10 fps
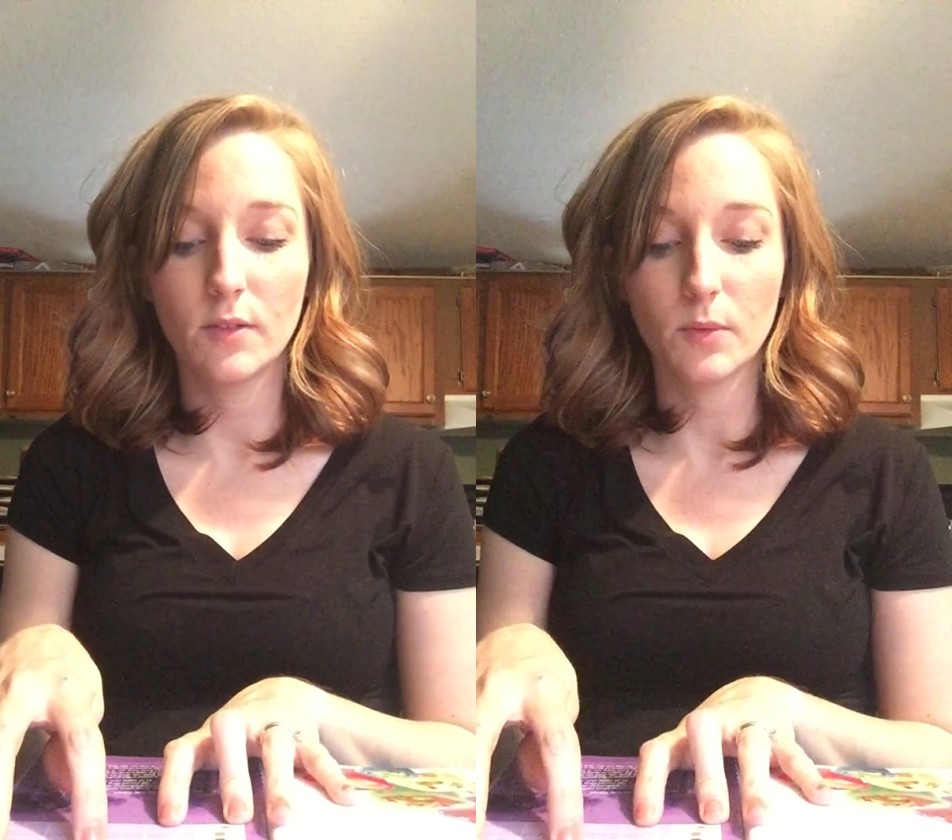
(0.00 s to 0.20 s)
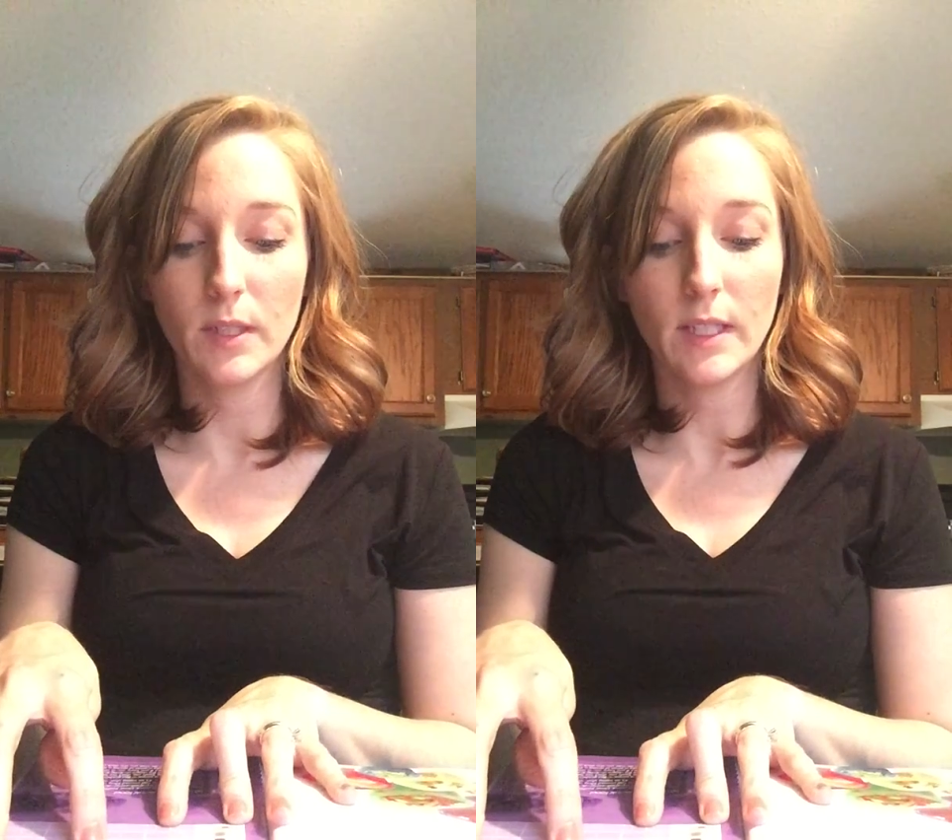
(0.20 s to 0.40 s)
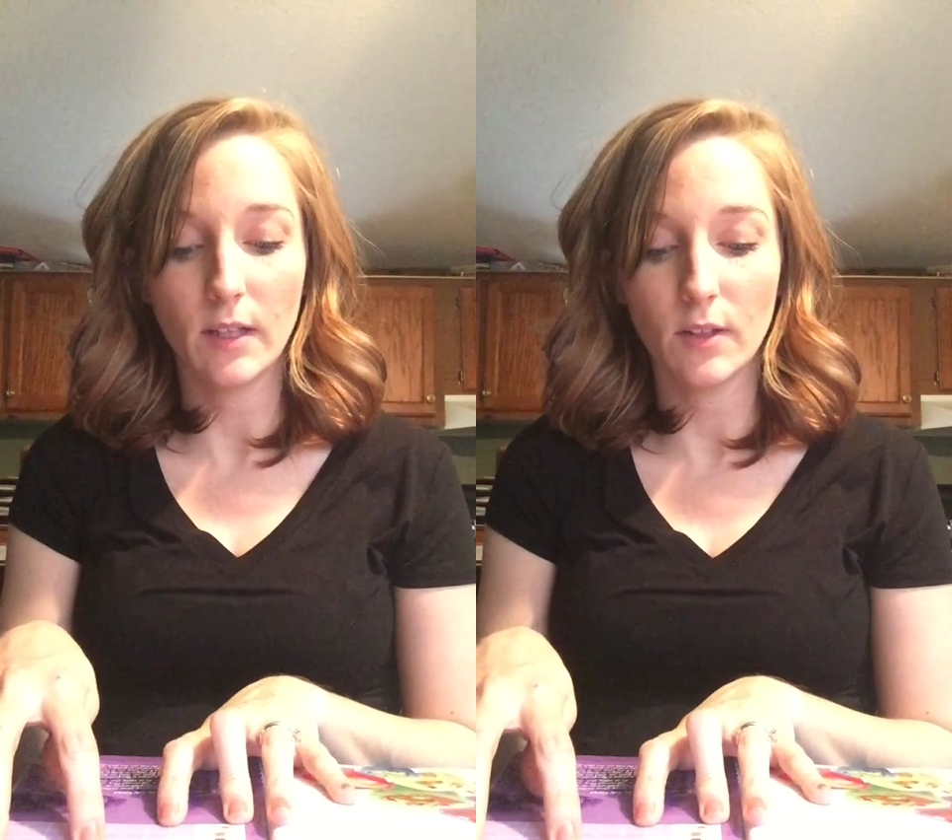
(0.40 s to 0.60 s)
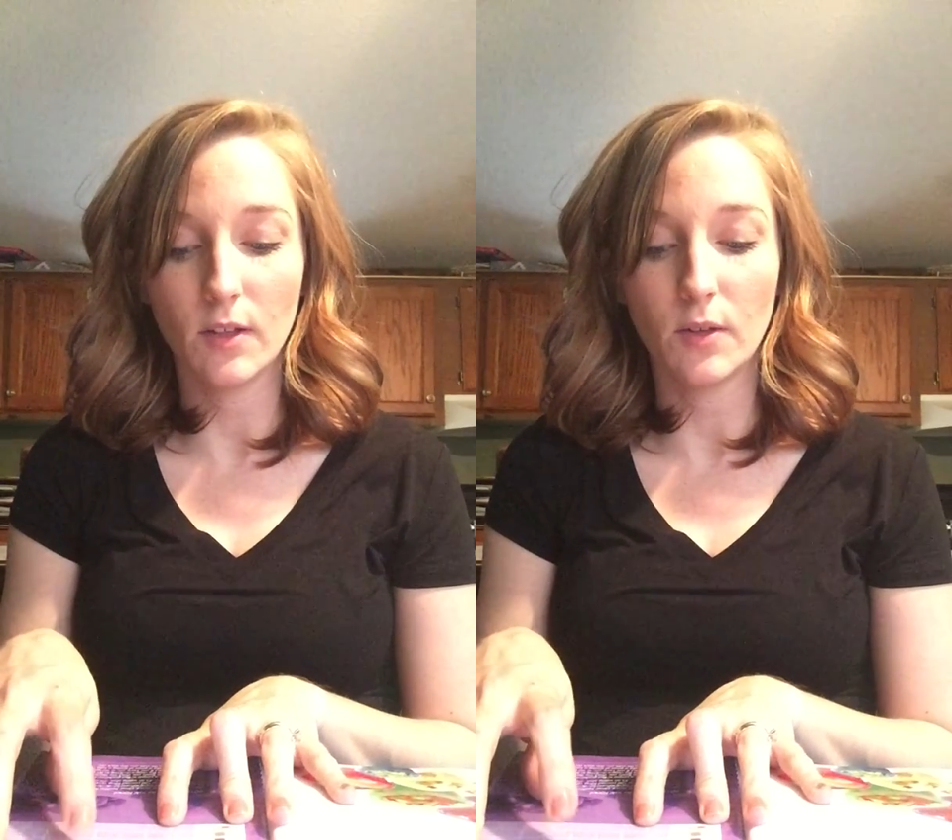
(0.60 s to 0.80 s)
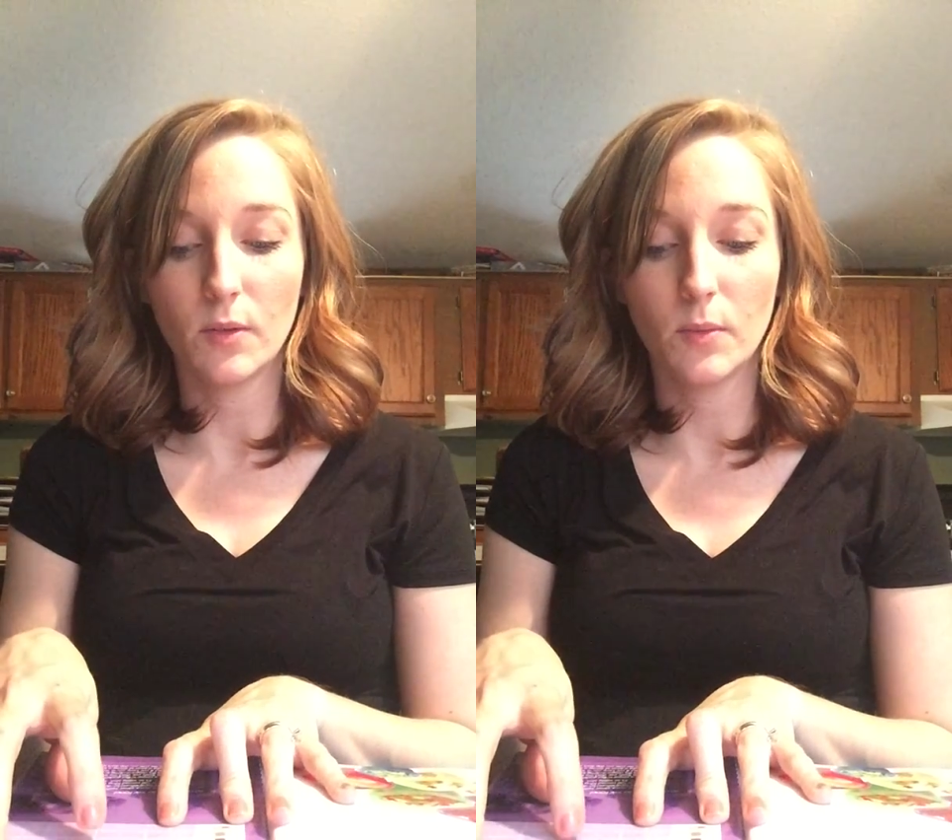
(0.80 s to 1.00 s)
3
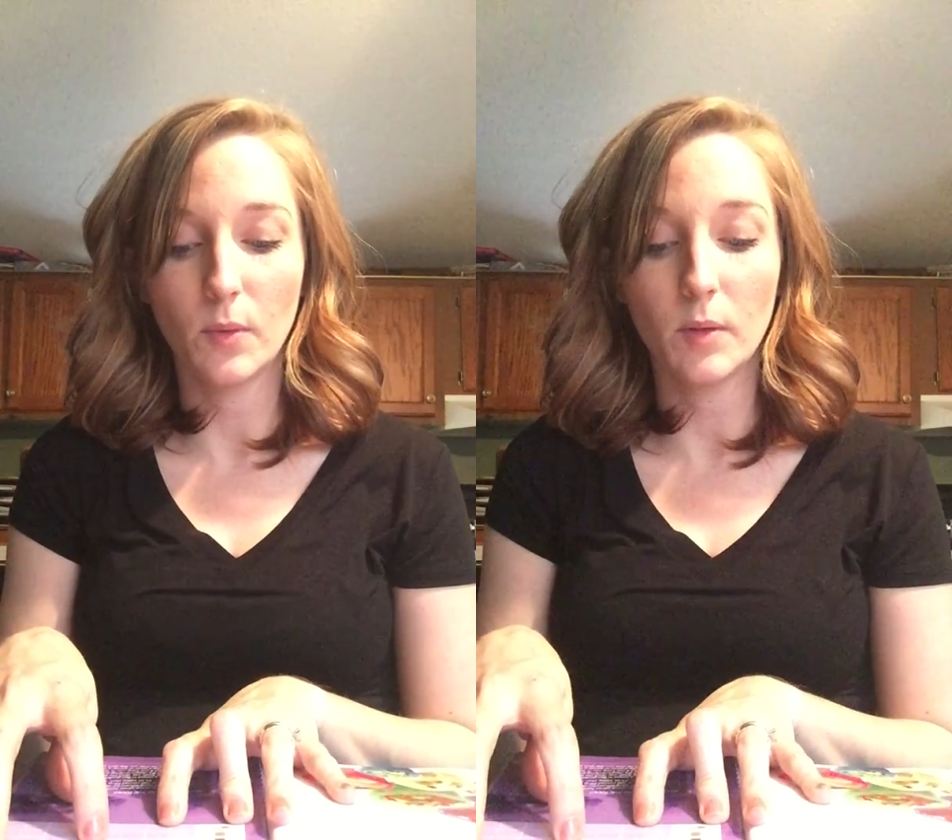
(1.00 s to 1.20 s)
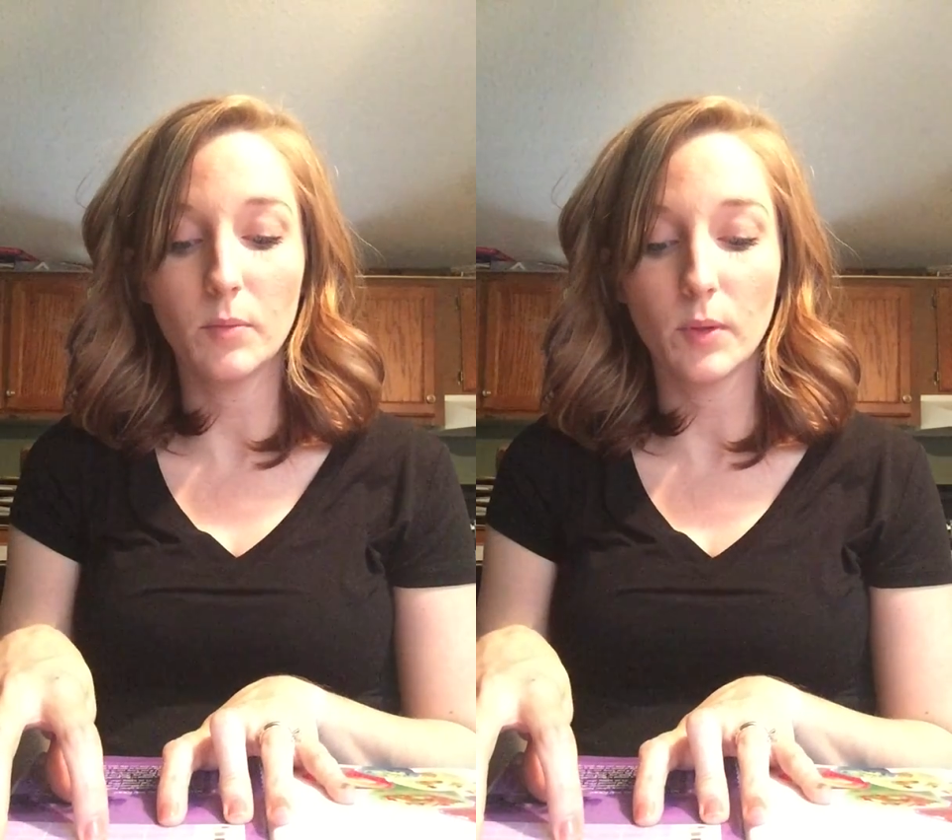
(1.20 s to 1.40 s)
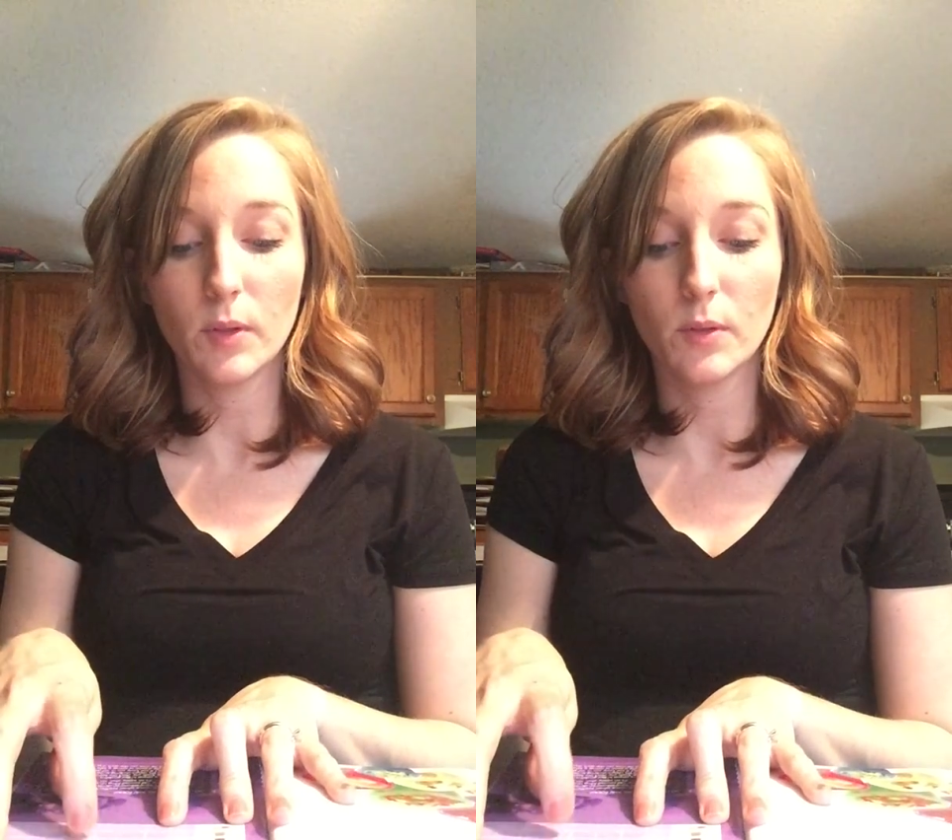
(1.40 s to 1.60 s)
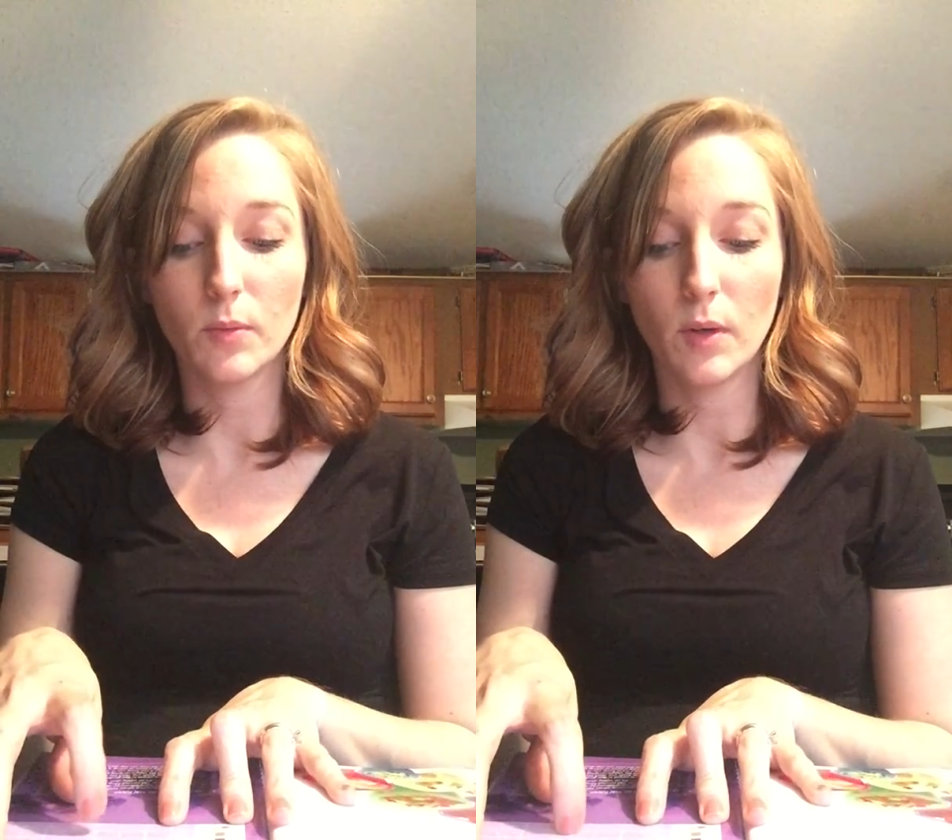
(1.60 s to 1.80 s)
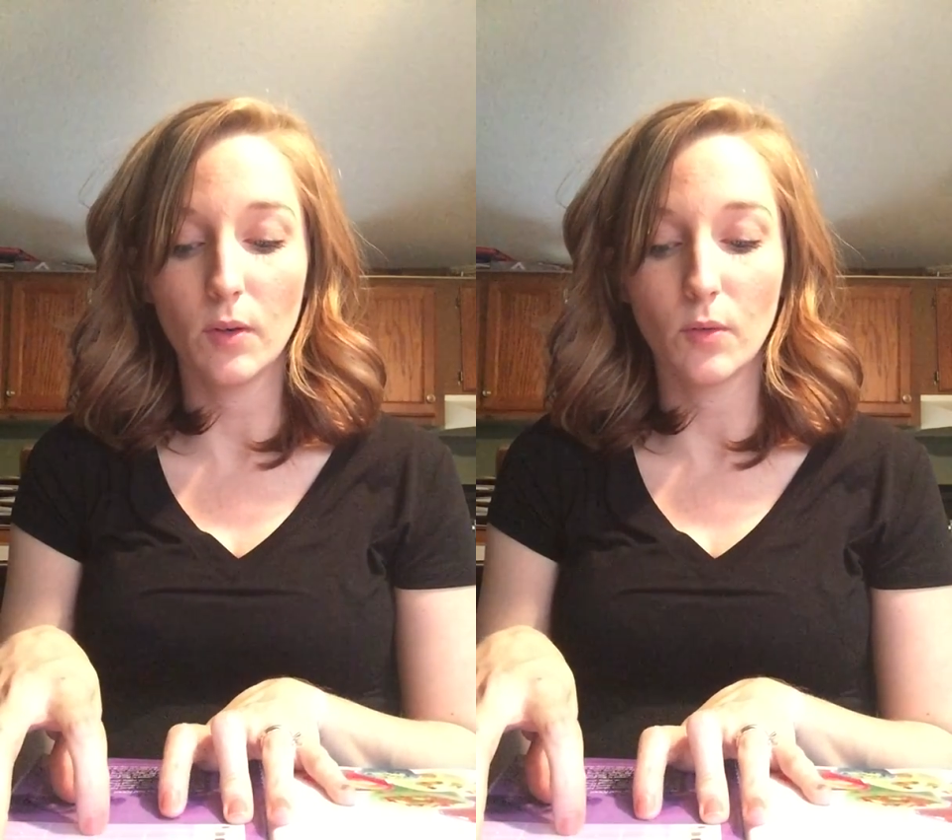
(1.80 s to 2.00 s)
yellow, 1 blue,
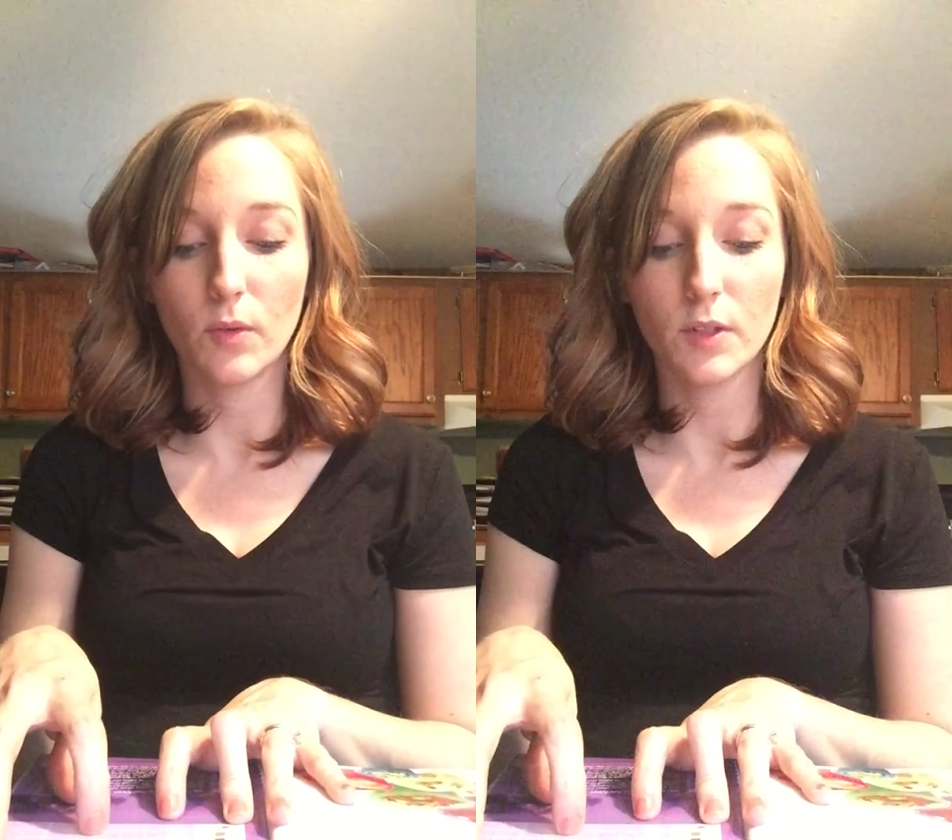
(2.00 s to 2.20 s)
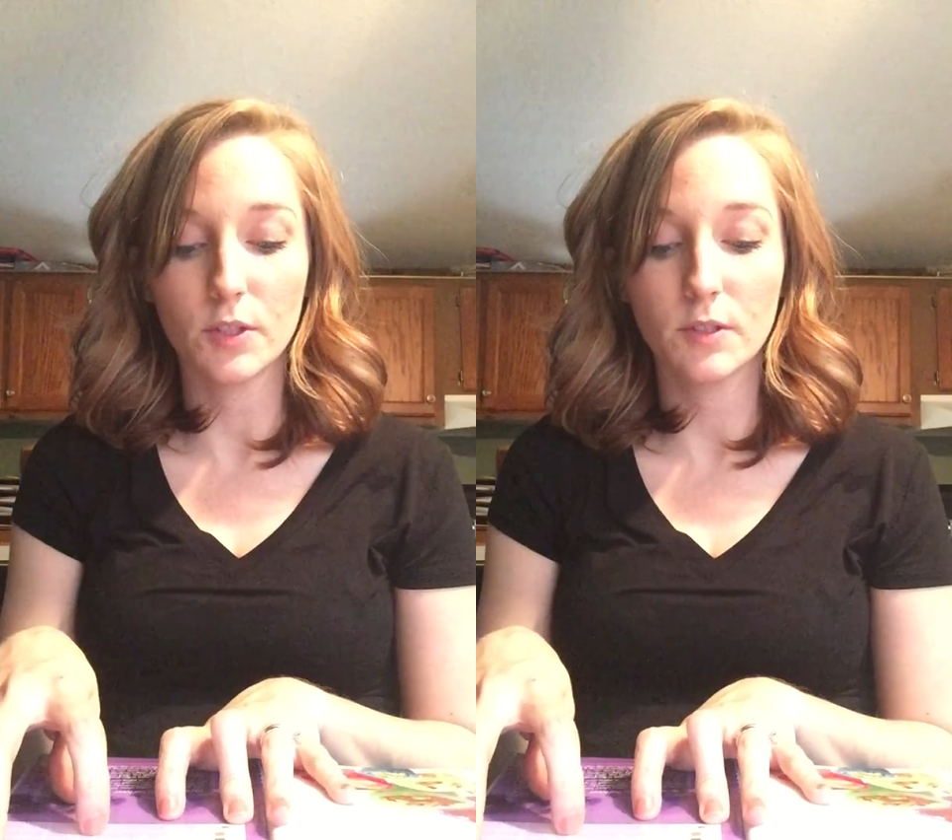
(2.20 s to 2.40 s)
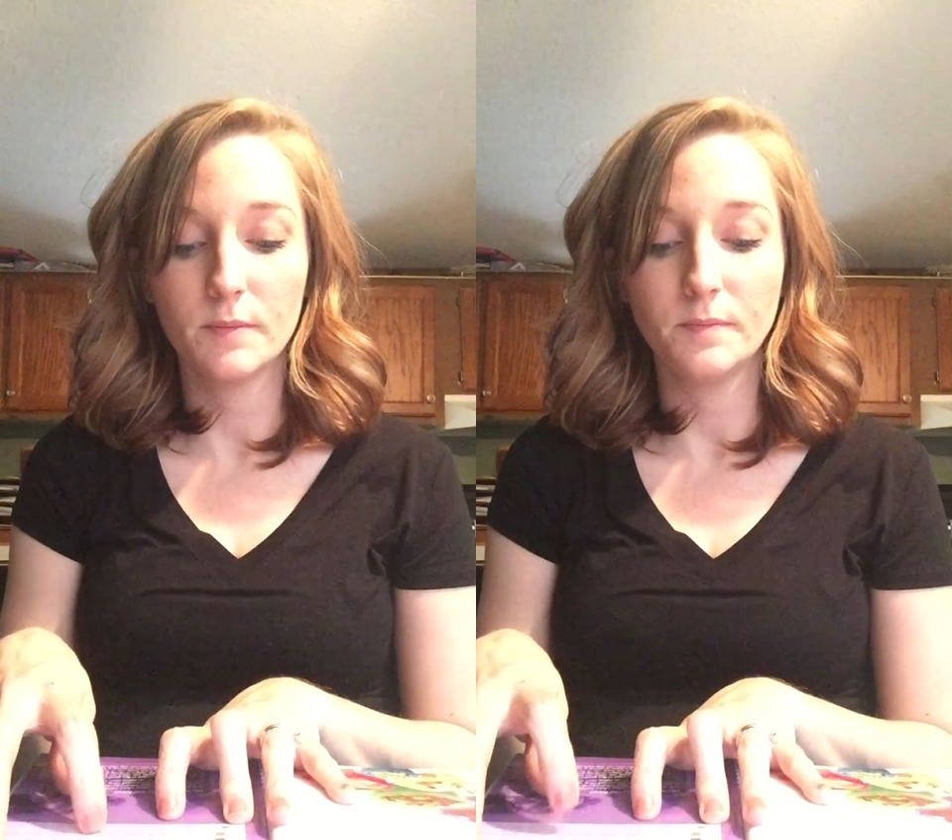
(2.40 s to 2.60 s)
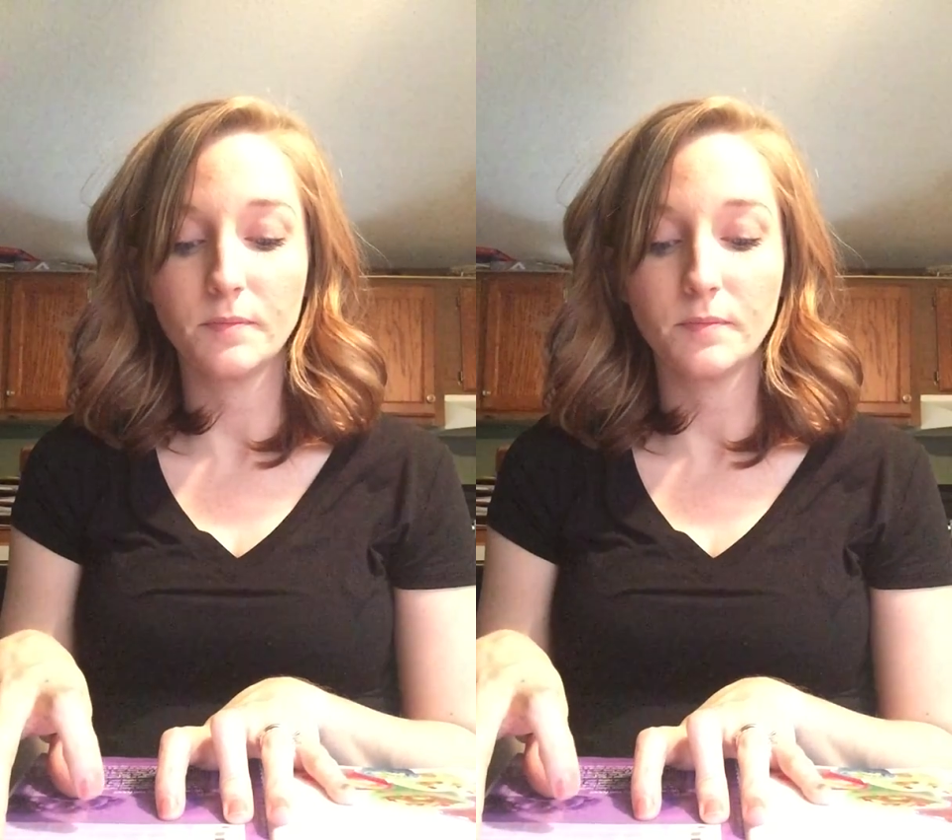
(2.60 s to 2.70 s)
1 orange,